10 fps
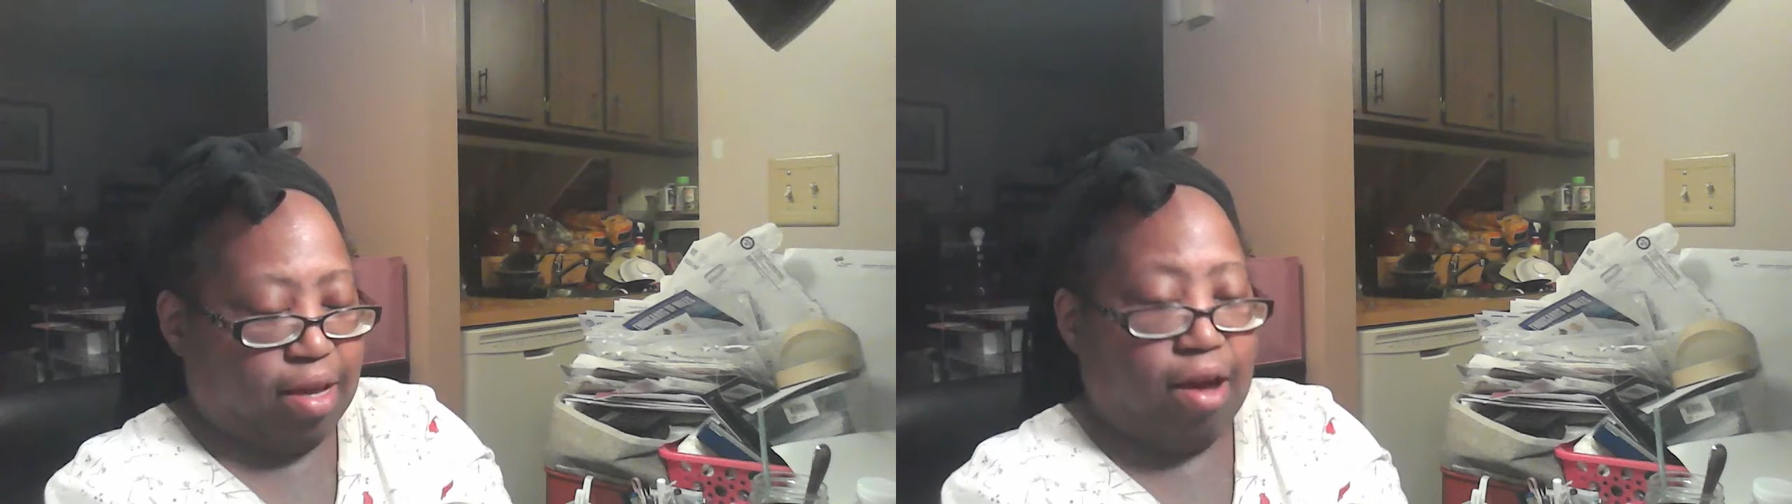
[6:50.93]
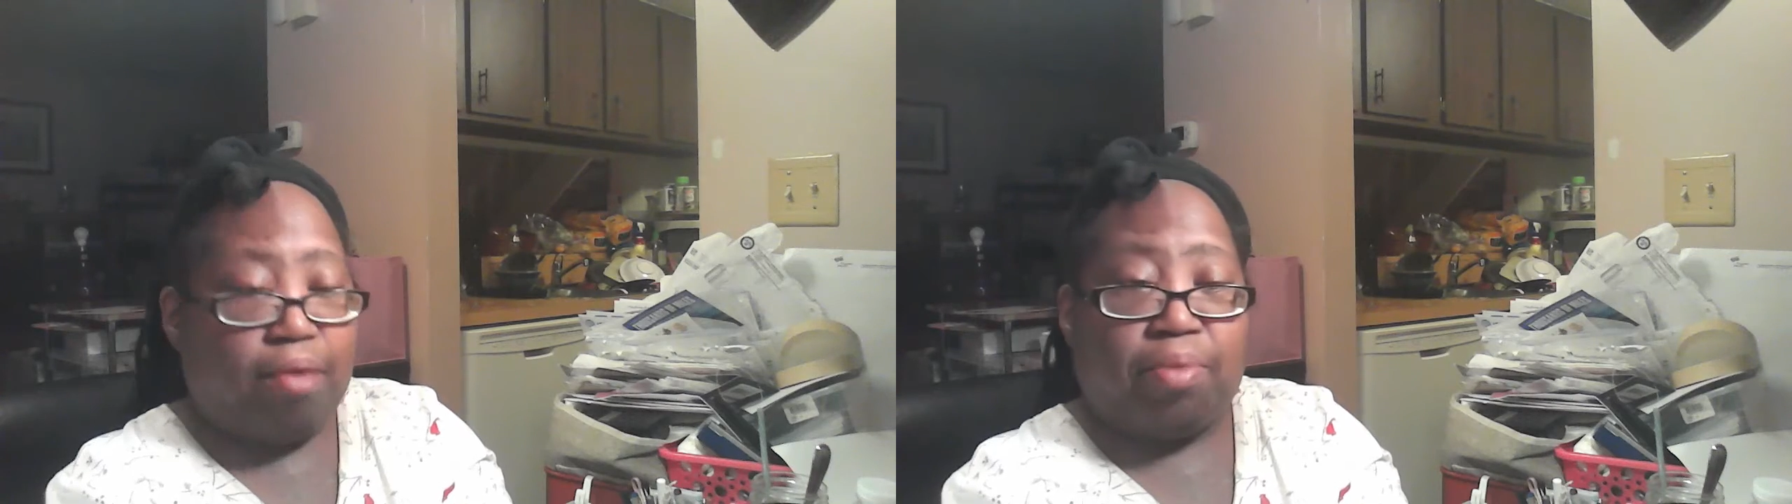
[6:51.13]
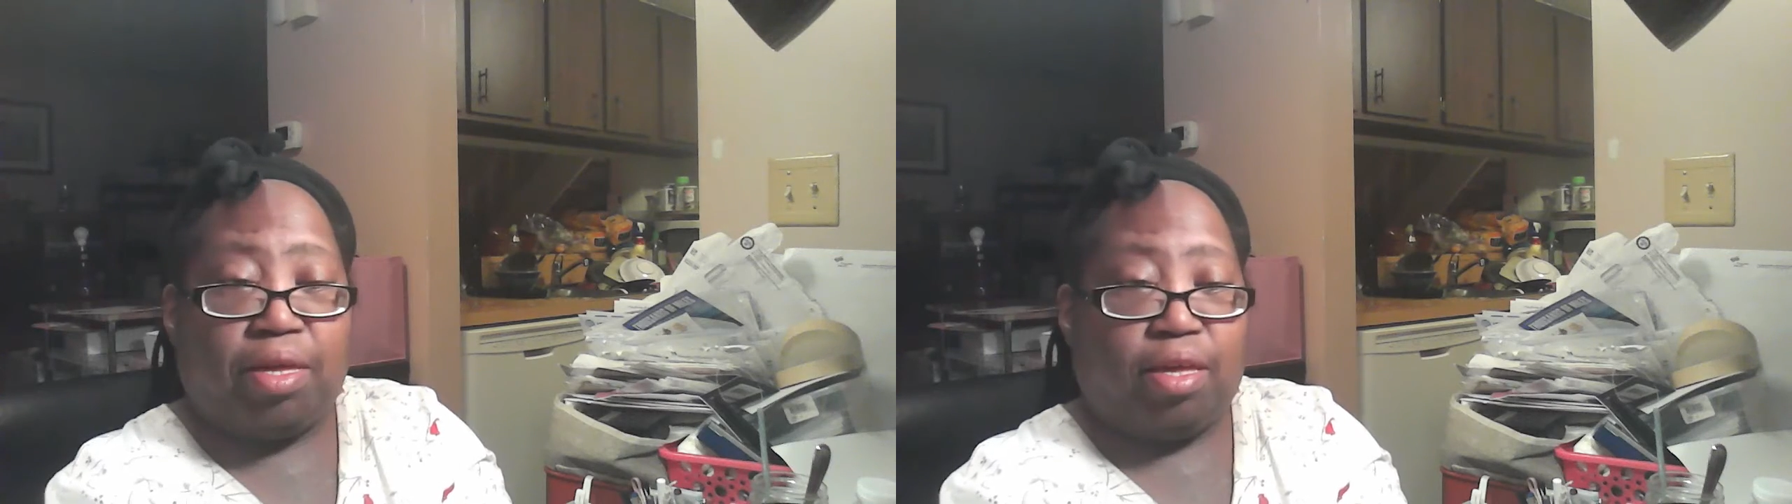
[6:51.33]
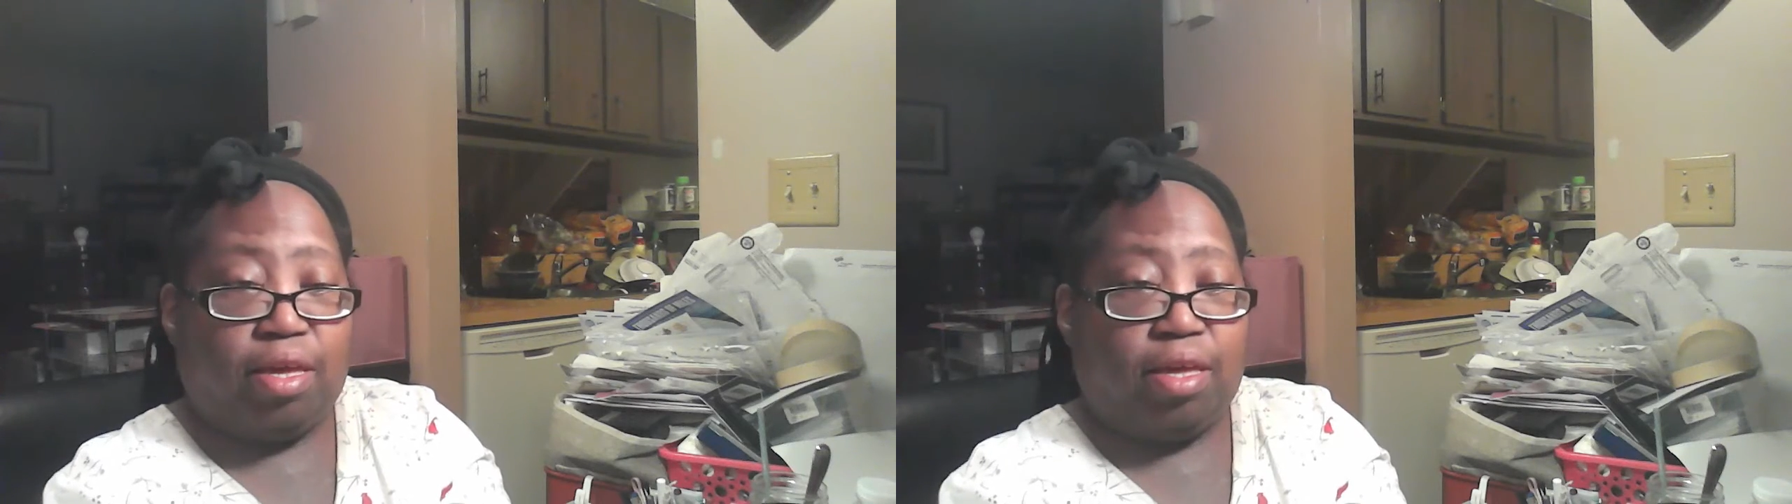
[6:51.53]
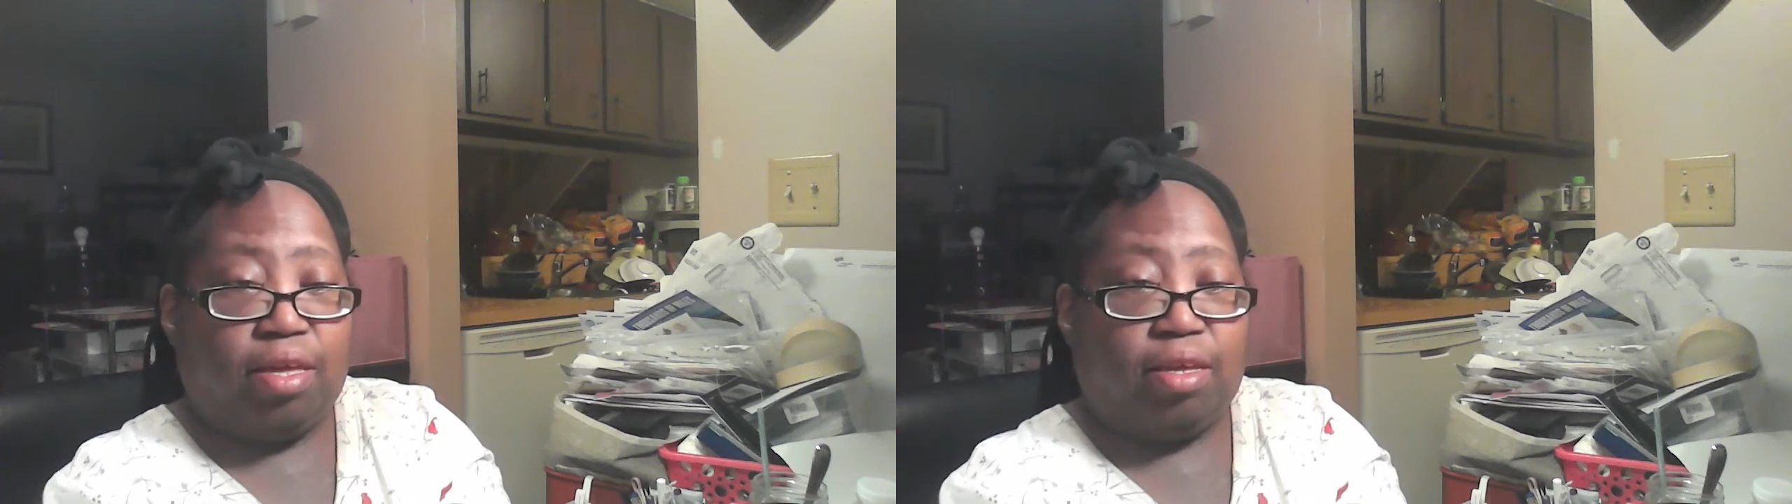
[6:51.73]
comment
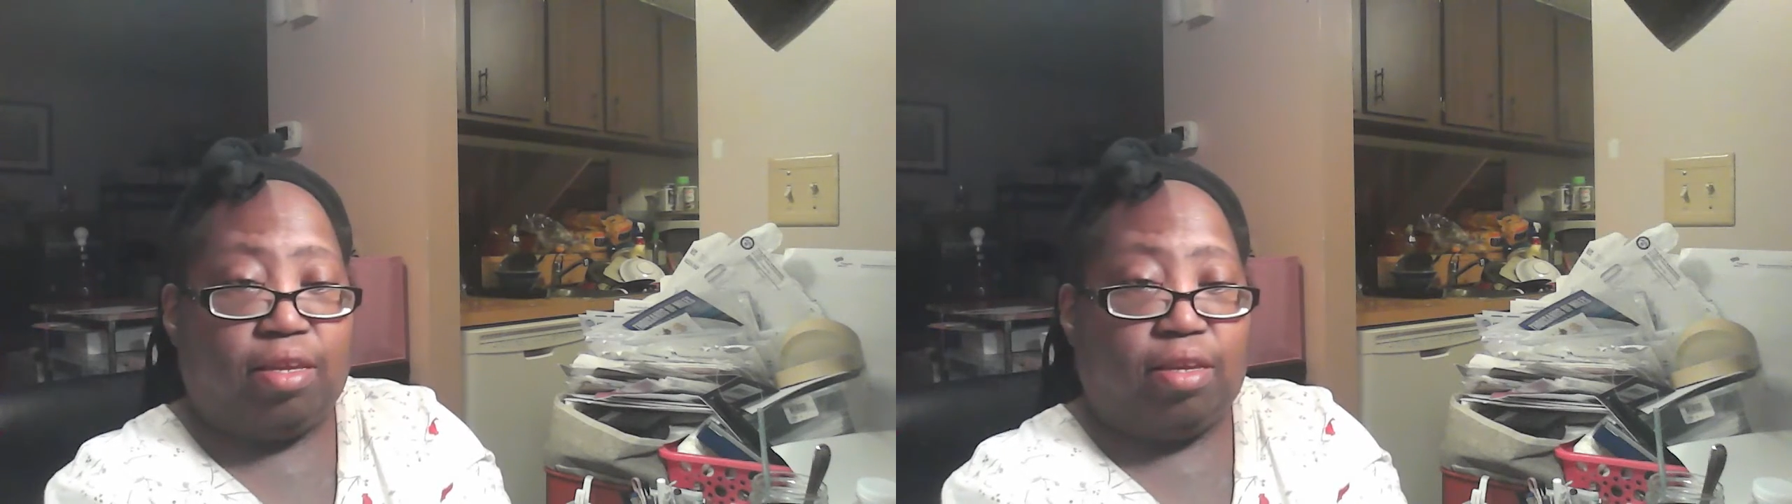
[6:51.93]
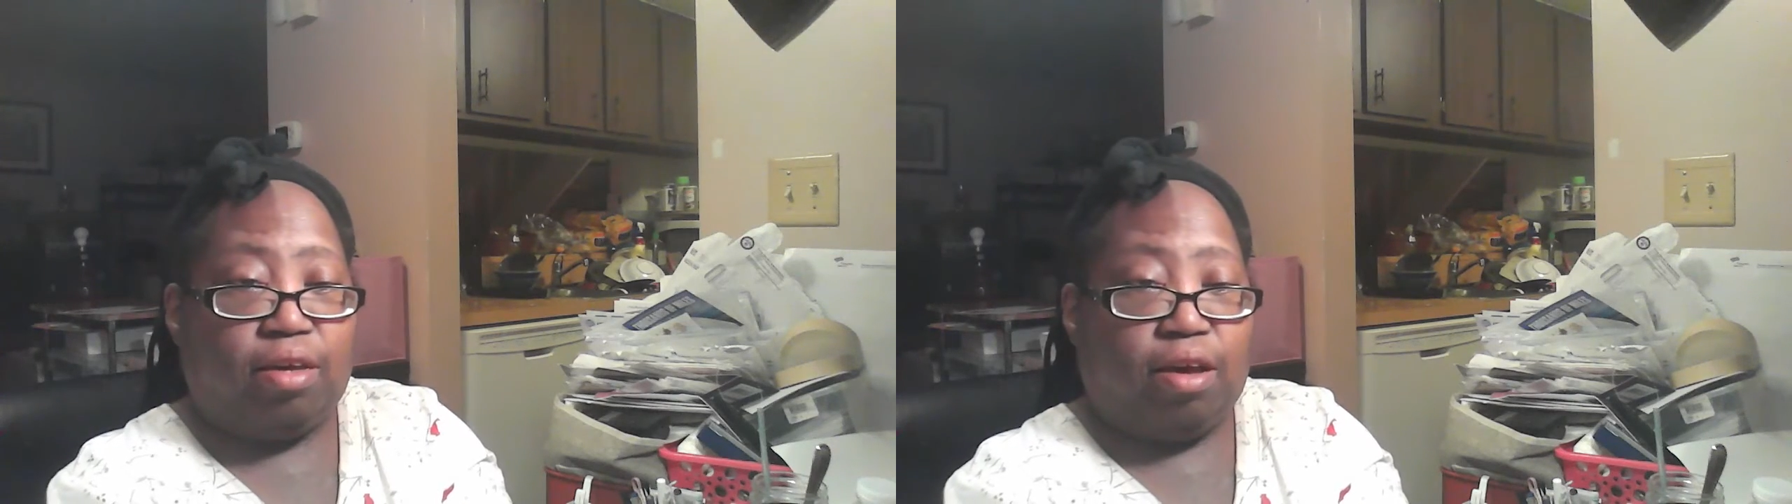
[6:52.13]
in